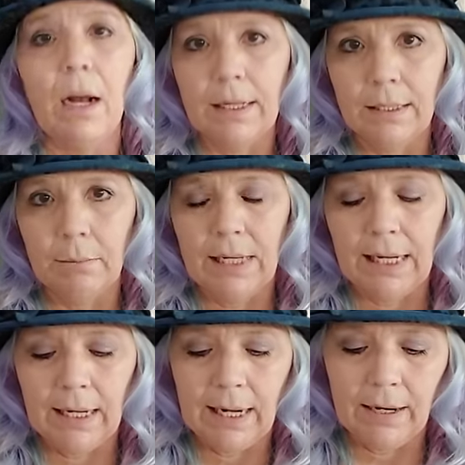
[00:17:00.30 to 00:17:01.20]
awesome
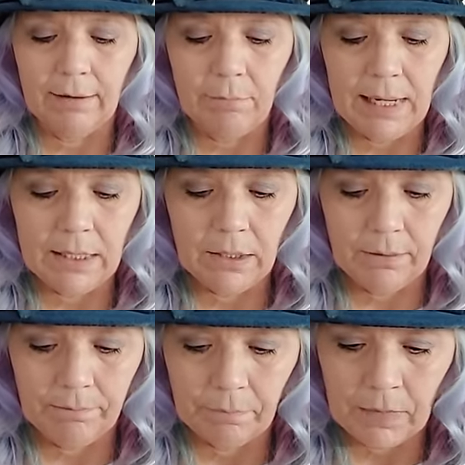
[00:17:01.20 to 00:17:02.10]
taking care of me
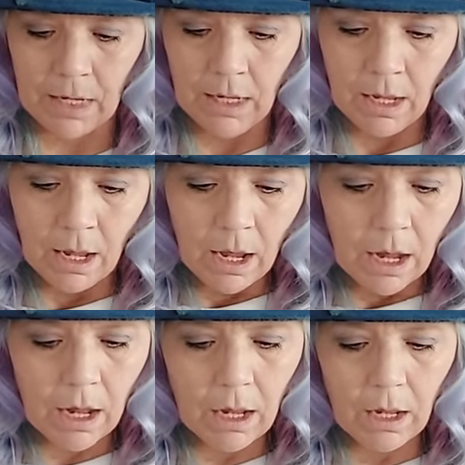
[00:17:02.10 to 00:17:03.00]
too.
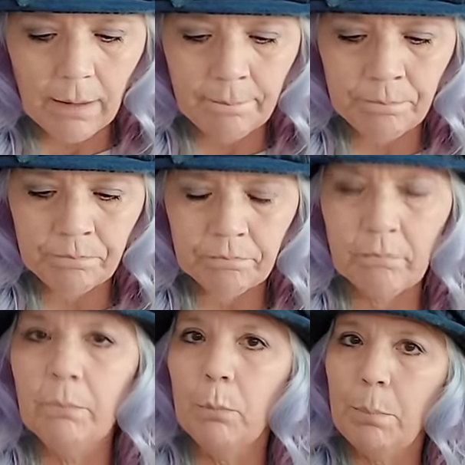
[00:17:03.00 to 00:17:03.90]
Um,
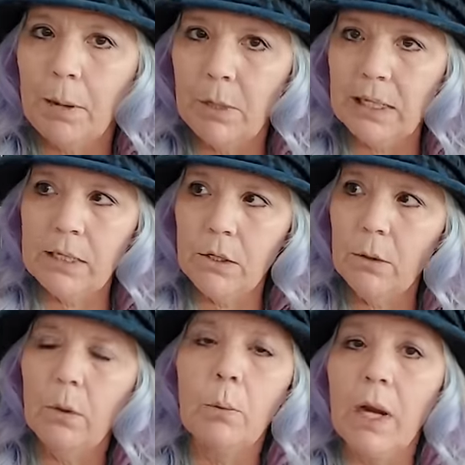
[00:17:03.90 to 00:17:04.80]
but we
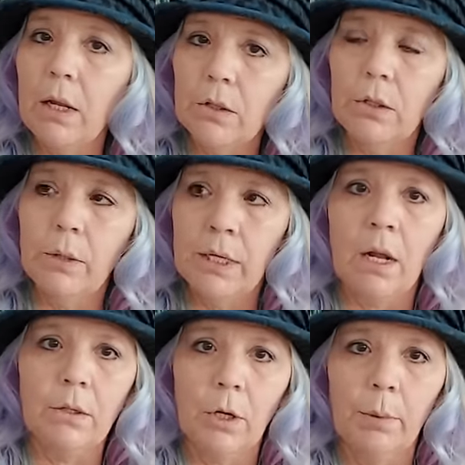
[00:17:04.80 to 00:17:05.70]
do, we also do it in
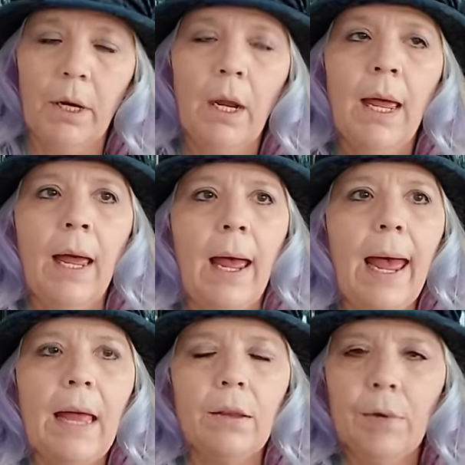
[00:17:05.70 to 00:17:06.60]
October.
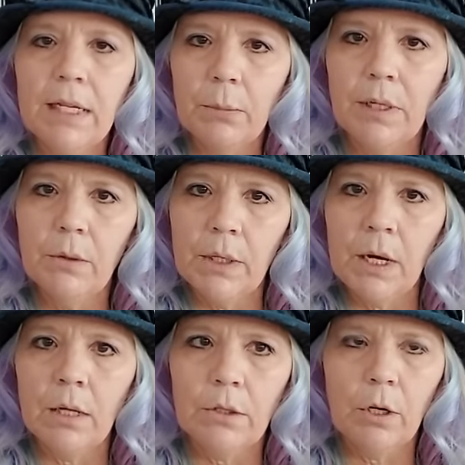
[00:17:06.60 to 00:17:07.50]
And the reason we do it in
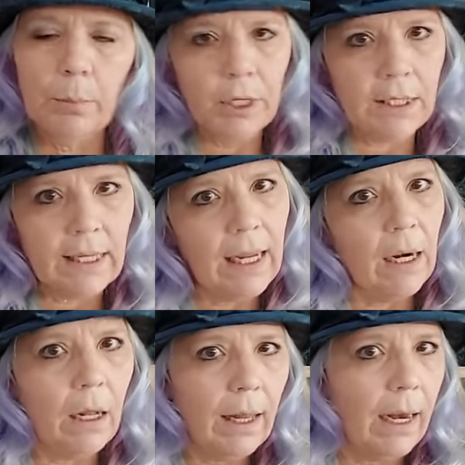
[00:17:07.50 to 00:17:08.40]
October is to
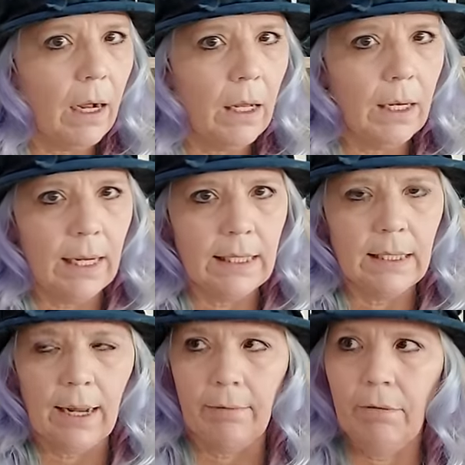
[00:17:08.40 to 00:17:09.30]
hit all that holiday
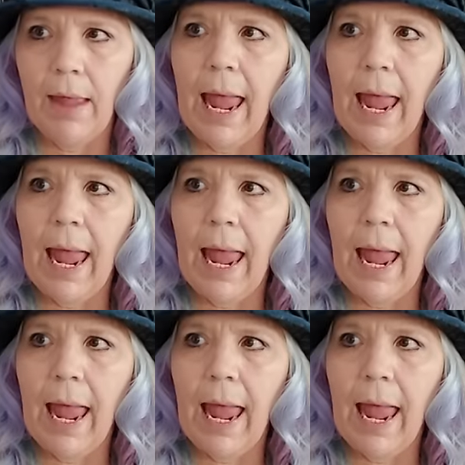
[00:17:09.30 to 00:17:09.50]
stuff